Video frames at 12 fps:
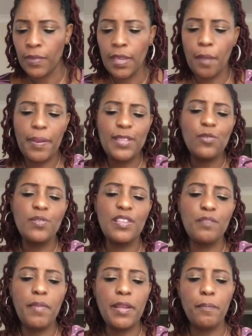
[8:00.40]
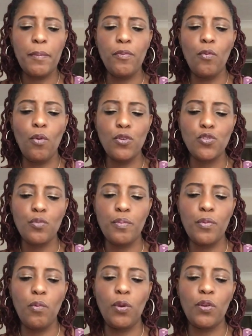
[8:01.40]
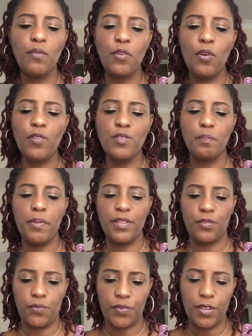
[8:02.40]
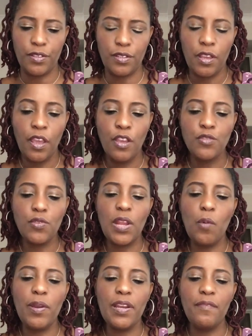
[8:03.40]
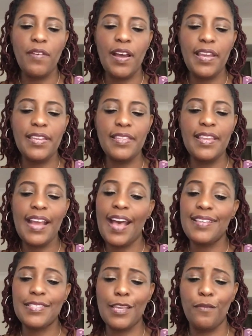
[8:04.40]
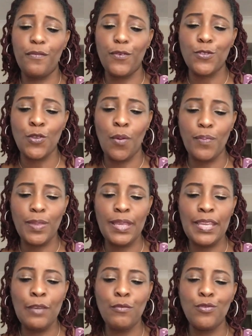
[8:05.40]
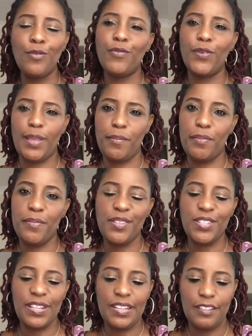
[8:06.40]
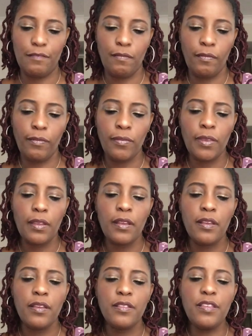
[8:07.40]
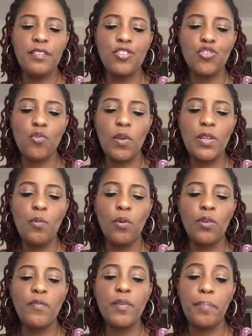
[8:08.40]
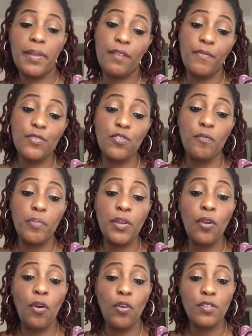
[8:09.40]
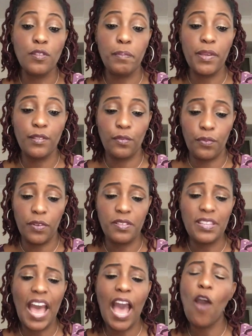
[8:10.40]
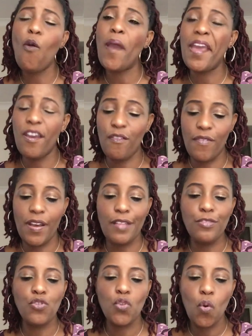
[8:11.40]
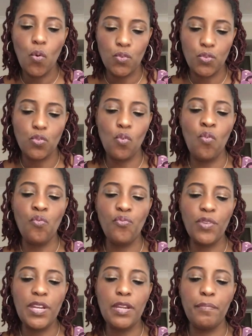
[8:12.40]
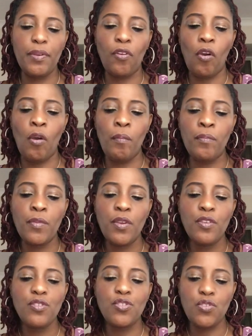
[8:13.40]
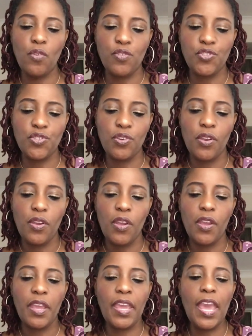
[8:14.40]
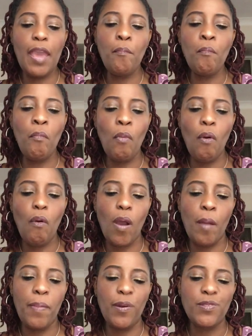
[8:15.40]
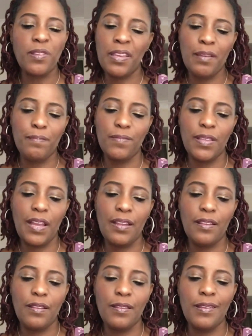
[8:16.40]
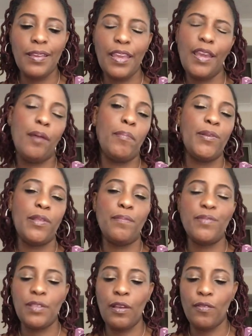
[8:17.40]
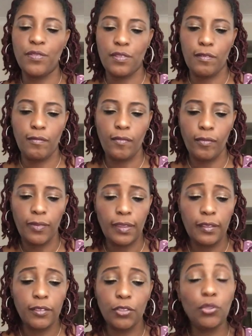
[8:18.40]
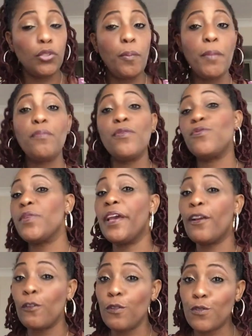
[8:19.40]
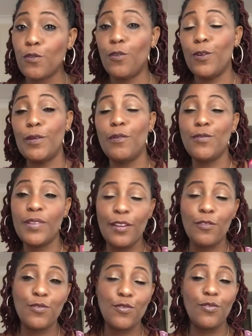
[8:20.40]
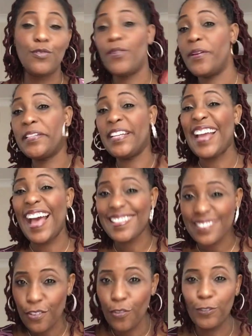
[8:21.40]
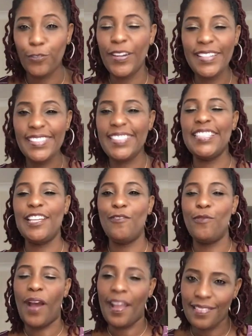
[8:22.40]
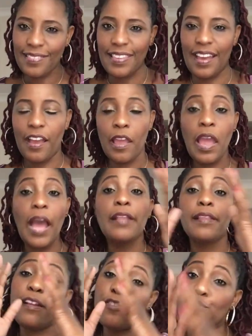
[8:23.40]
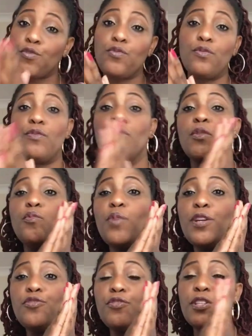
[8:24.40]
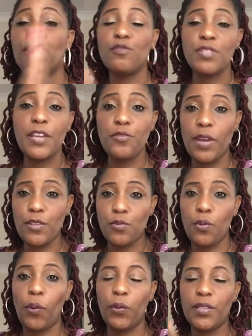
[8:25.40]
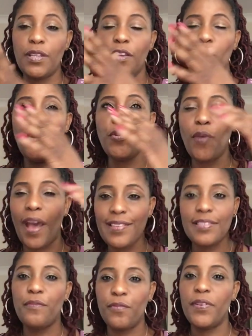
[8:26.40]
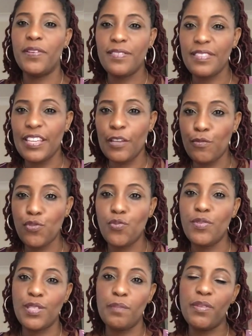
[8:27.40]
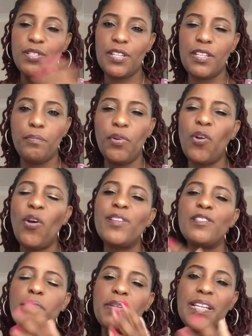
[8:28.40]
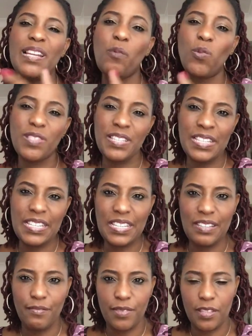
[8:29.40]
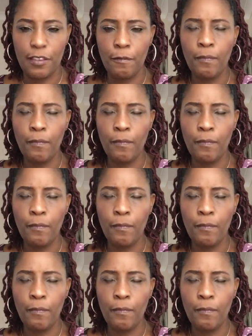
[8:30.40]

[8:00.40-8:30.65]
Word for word: and pastor says many people want to be one of god's best friends so that whenever he, they ask him for something he will do it for them immediately this is surely one of the benefits of being god's best friends however those who really become such care more about Him than they care about themselves. So some people want to get close to God. They want to get close to God. So when they ask God for anything, He will answer, and that's true. When you the closer you are to God, when you ask Him for anything, He will do it immediately. But God is bigger than what He gives.